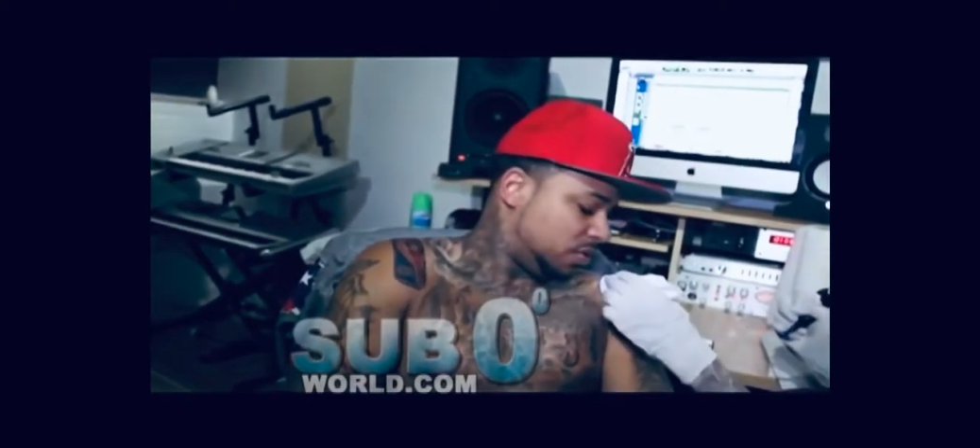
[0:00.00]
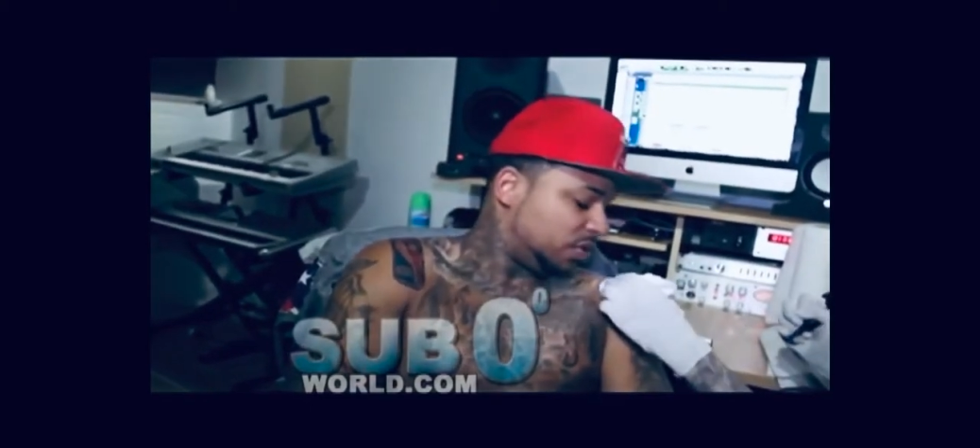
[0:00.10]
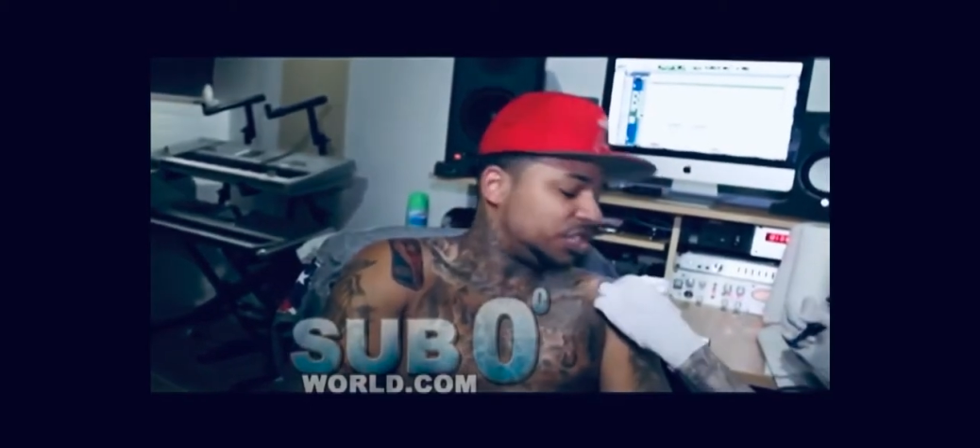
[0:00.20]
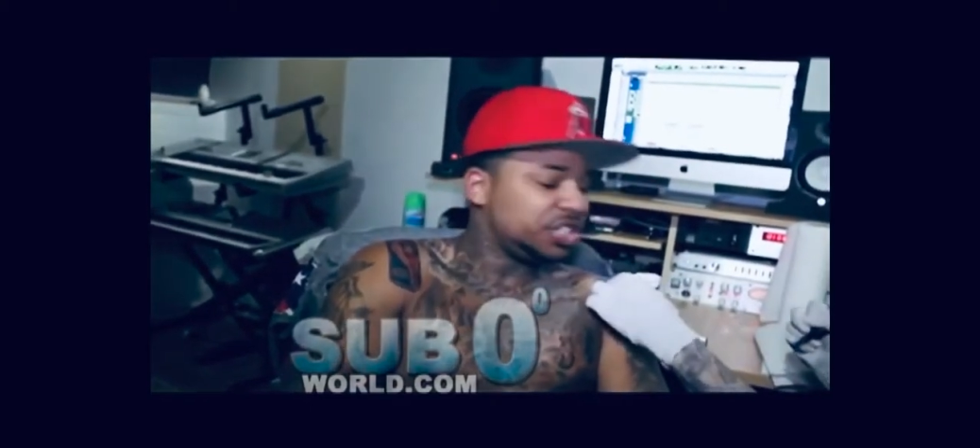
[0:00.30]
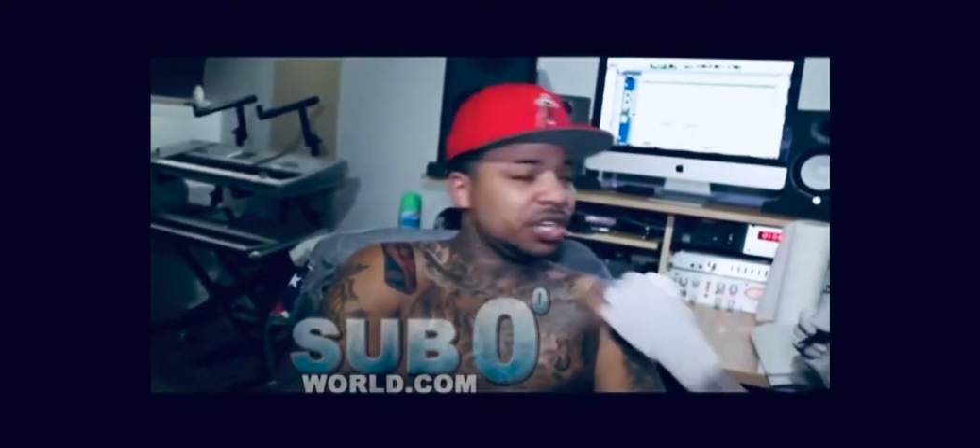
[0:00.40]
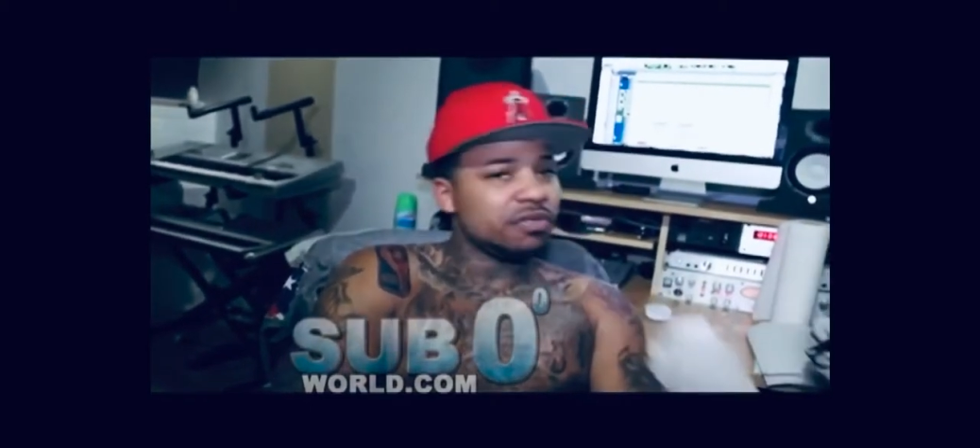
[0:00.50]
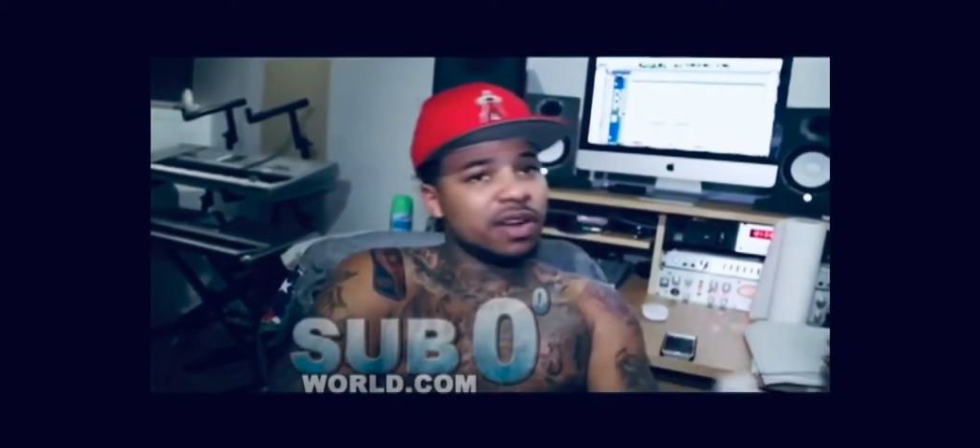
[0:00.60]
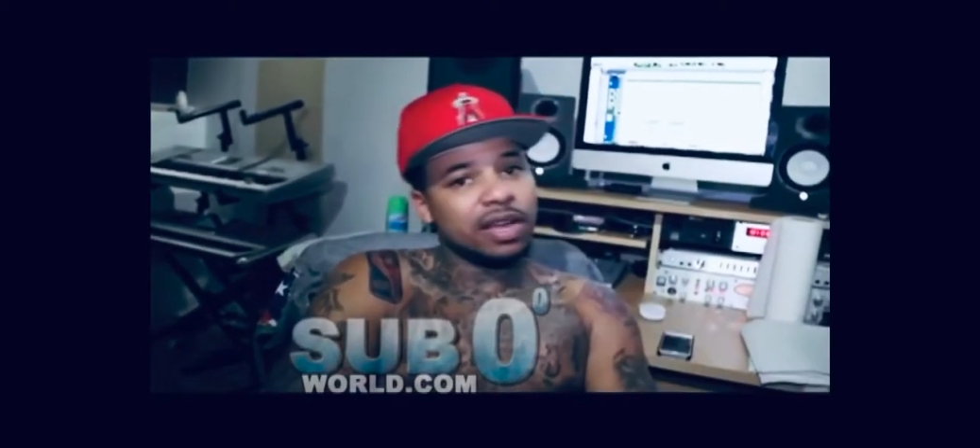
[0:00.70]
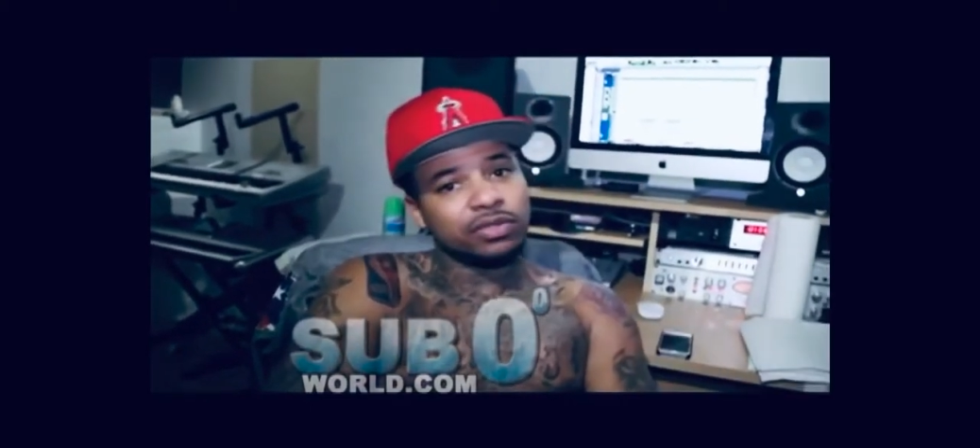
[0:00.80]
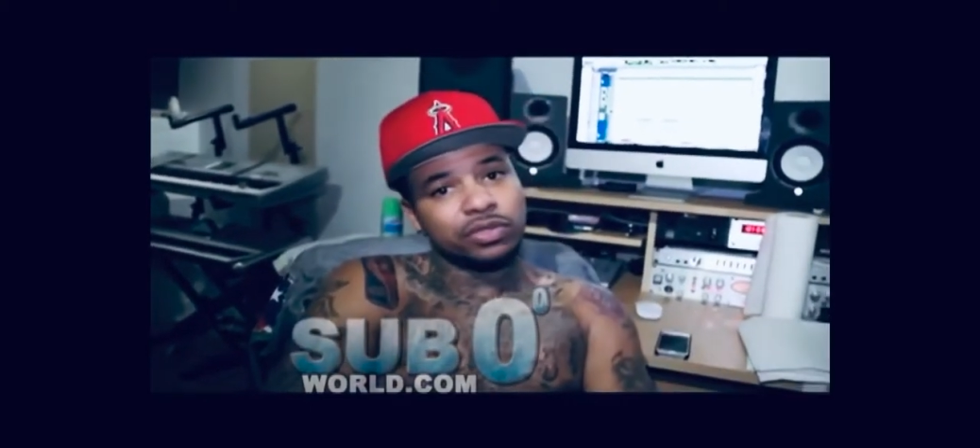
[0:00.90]
on the shit
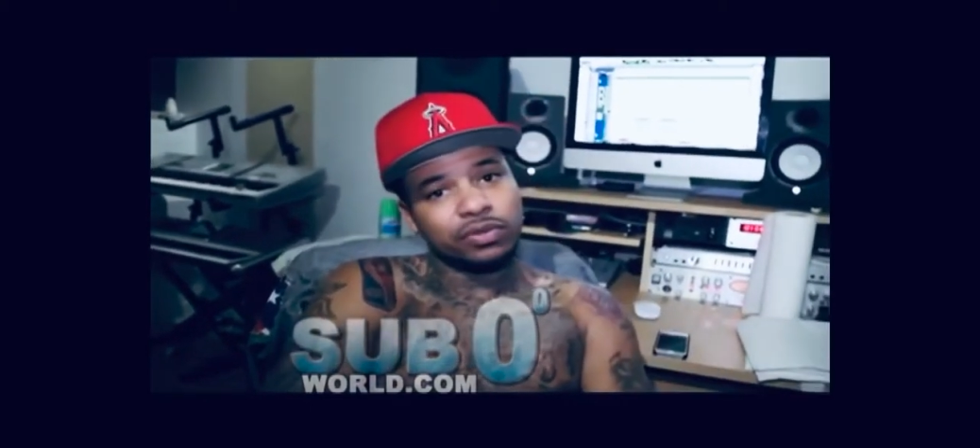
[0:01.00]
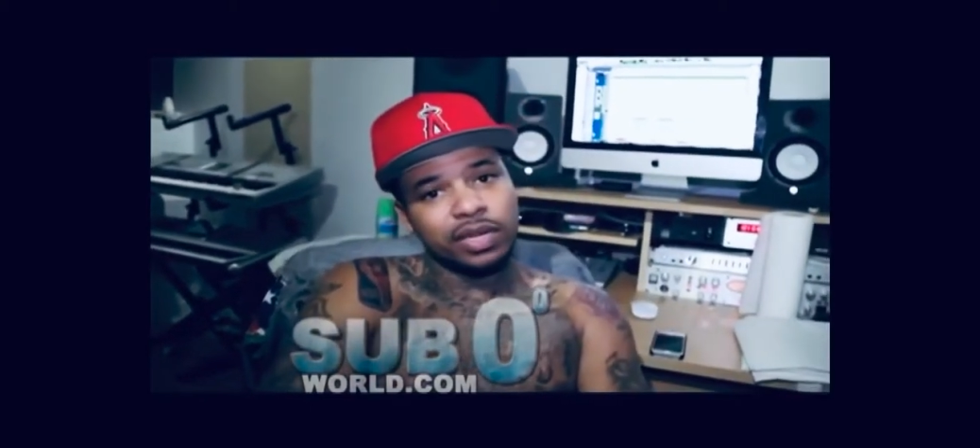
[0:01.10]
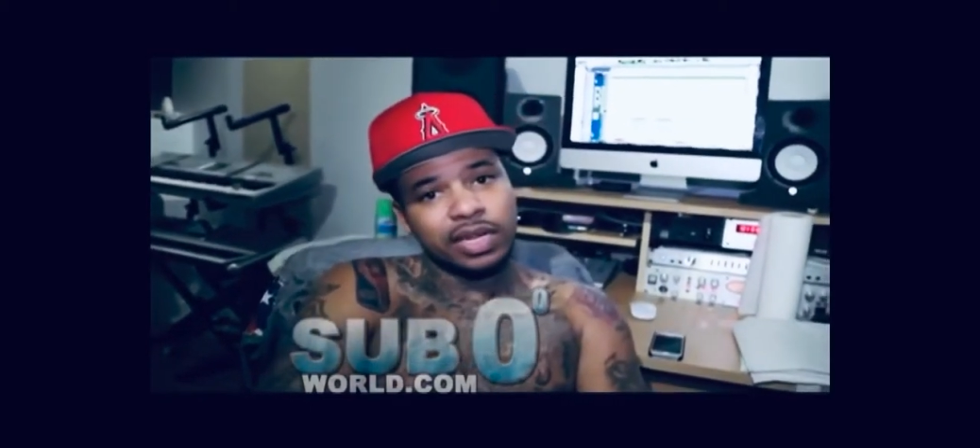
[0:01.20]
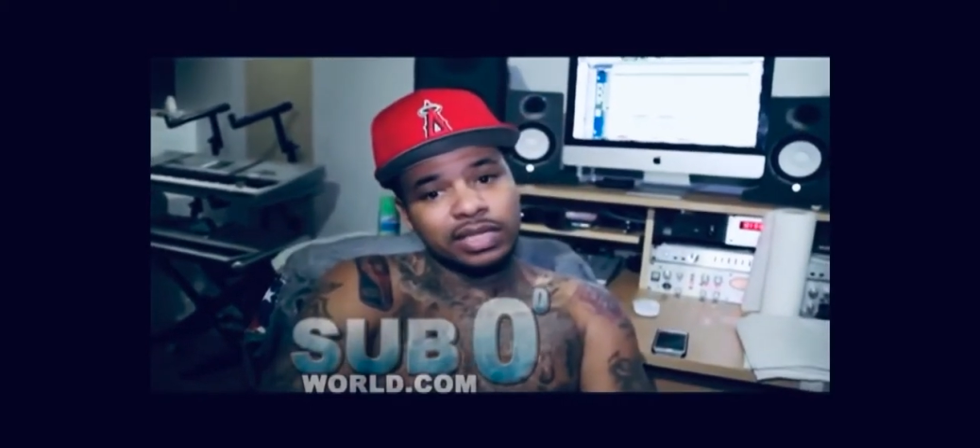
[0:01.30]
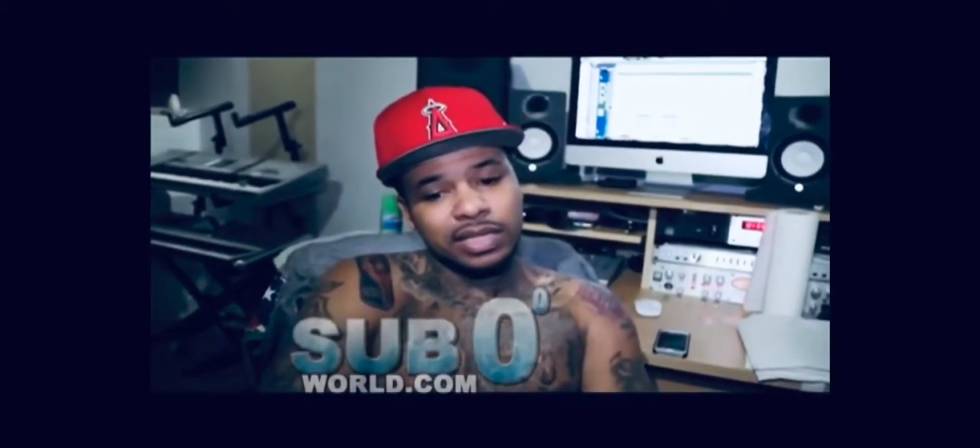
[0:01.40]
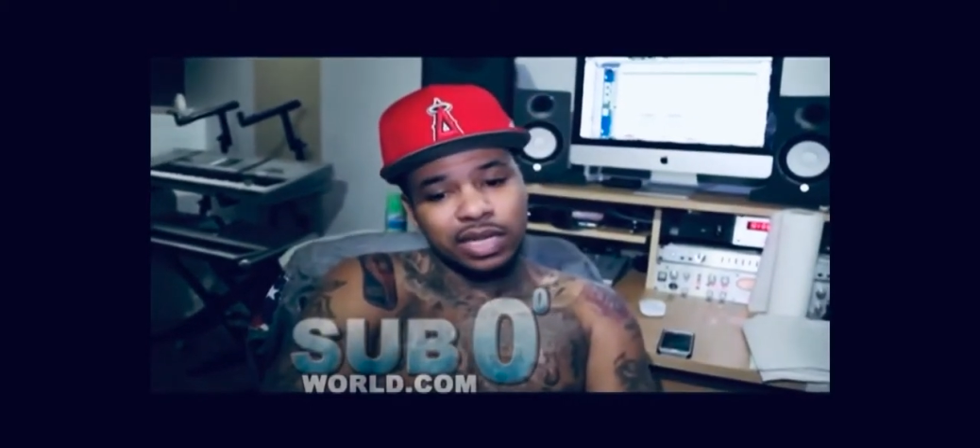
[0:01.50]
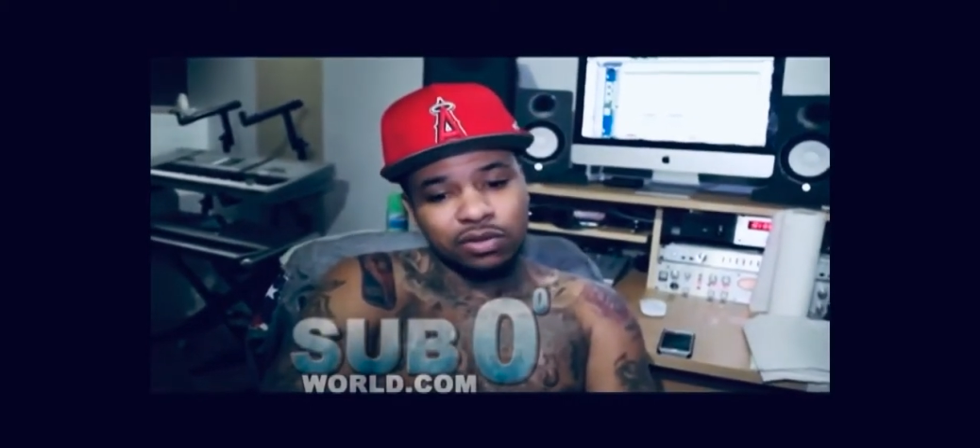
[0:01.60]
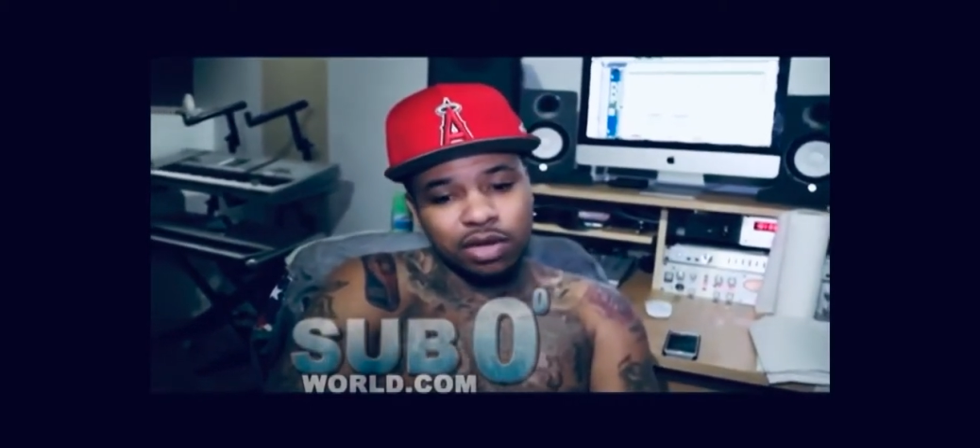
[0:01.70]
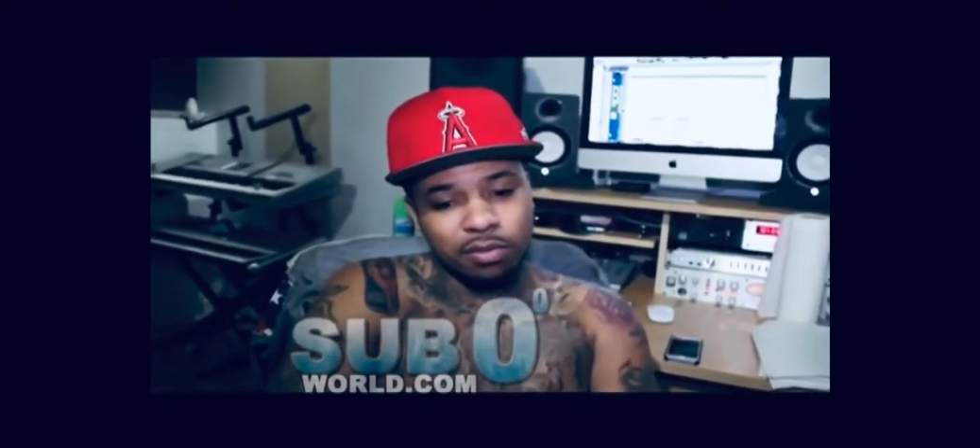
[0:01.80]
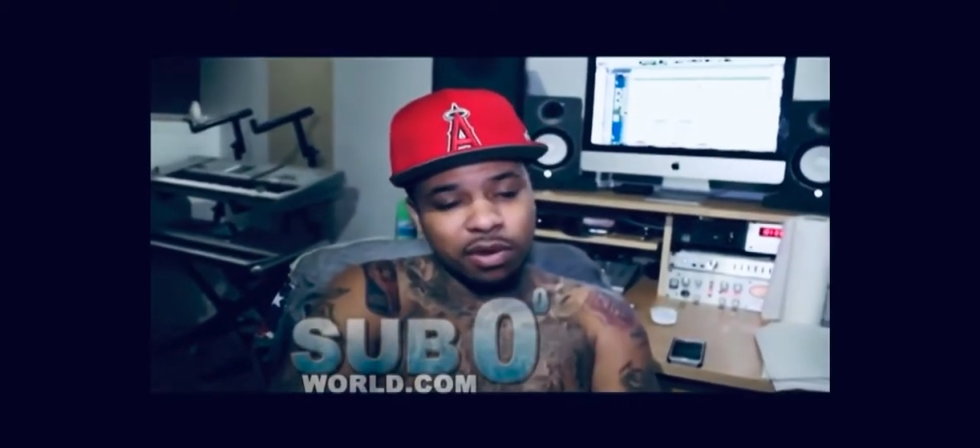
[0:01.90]
around you, and that's how you
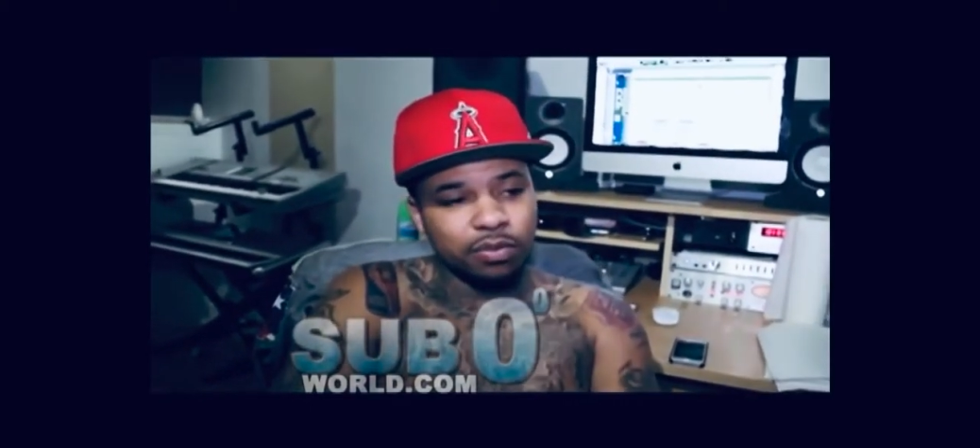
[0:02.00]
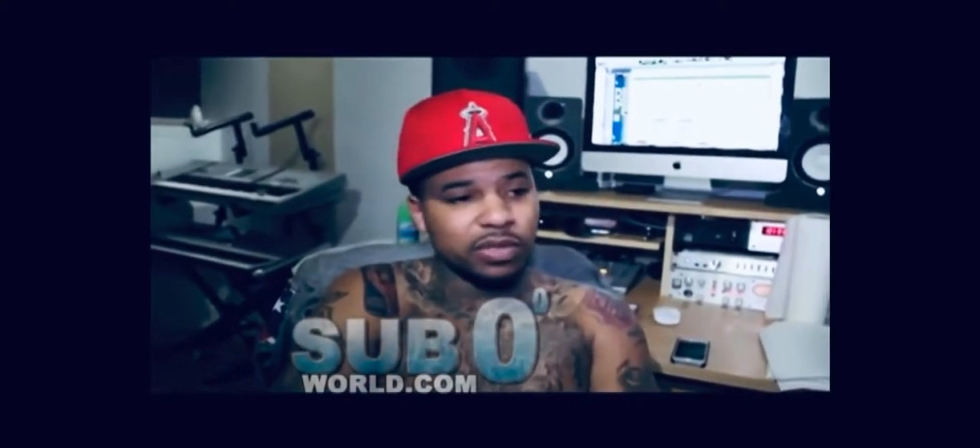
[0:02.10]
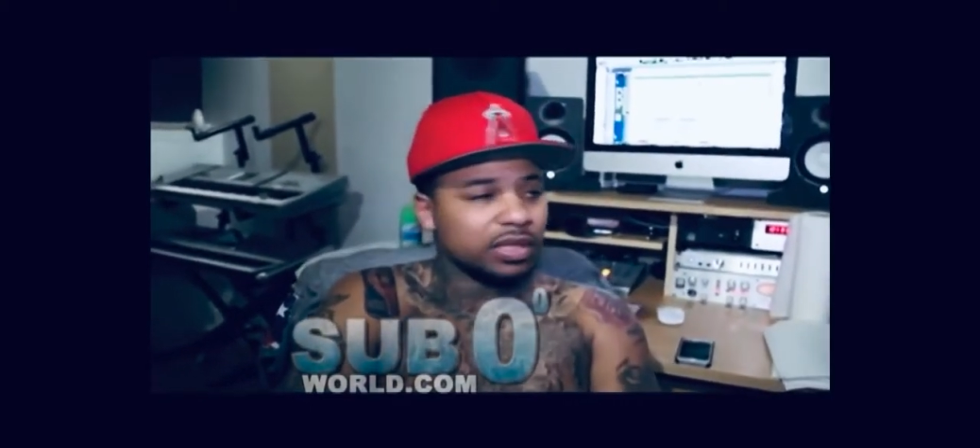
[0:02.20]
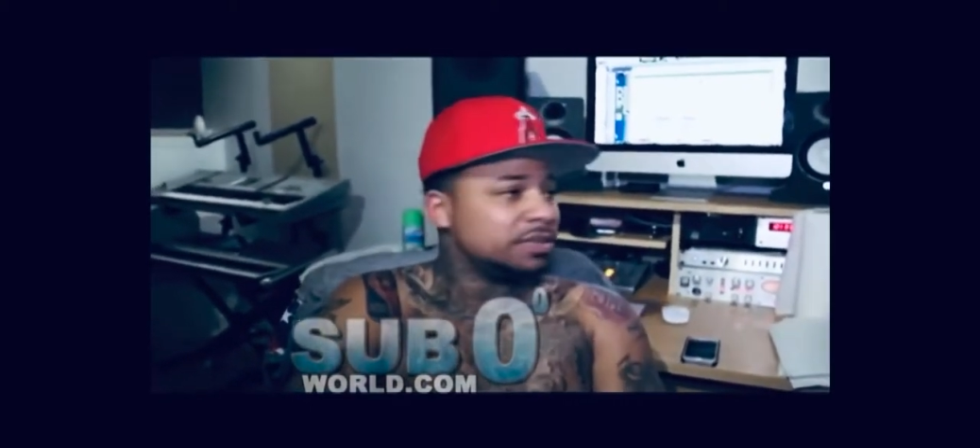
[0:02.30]
come up with these